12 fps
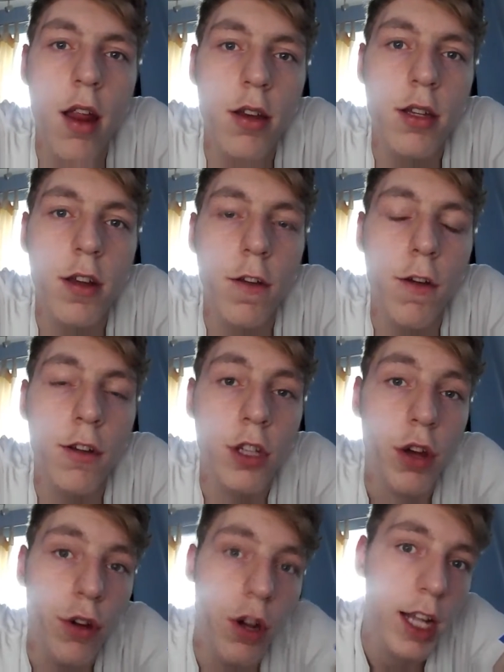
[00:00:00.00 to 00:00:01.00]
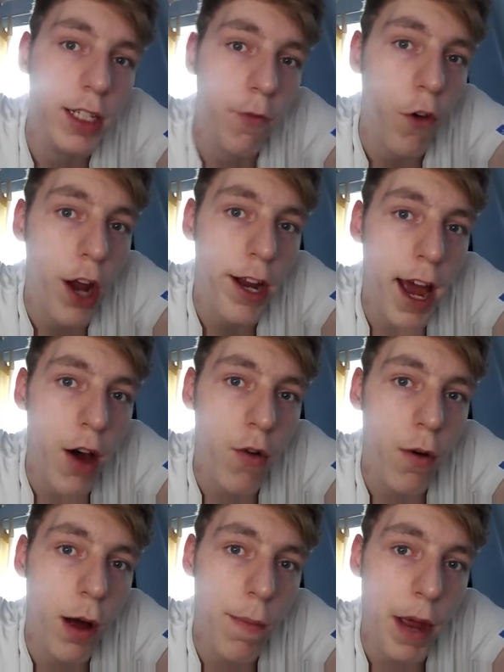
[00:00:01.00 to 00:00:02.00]
to, so you guys find out
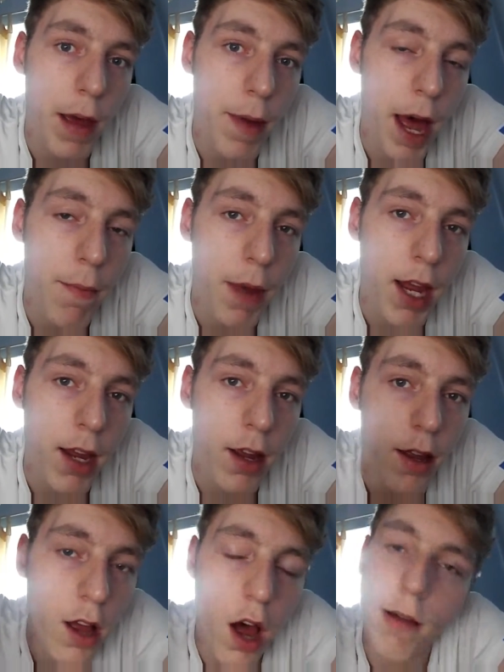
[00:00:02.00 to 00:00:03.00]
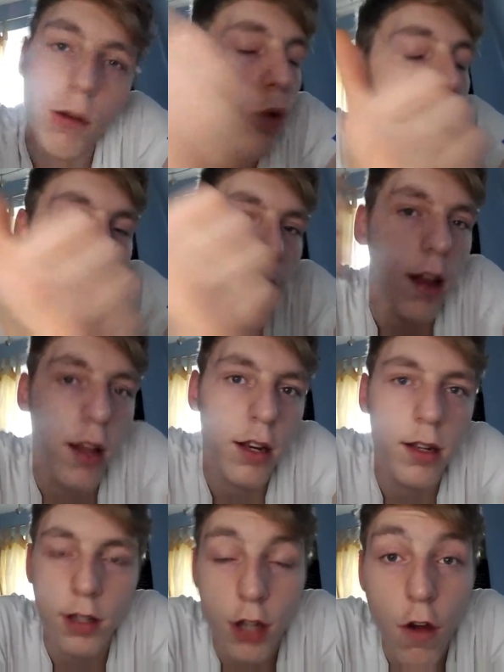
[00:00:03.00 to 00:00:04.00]
a bit about me, I'm cool with that.
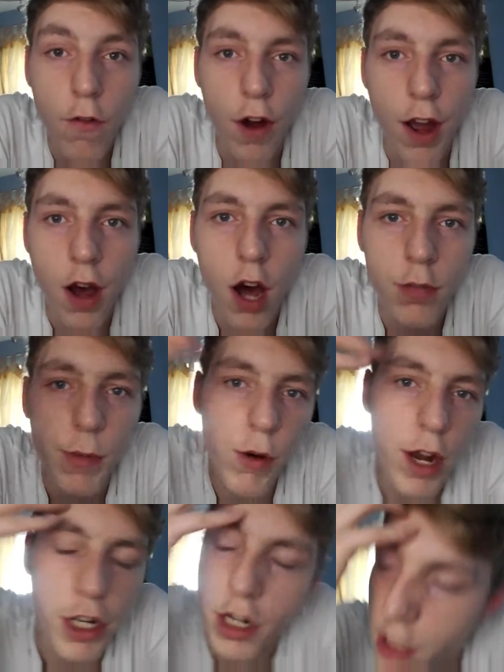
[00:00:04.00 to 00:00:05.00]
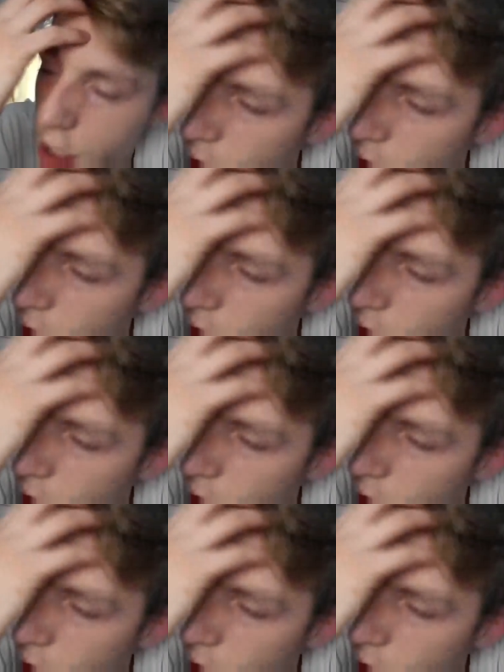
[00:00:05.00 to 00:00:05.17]
Go for it. Ask me questions.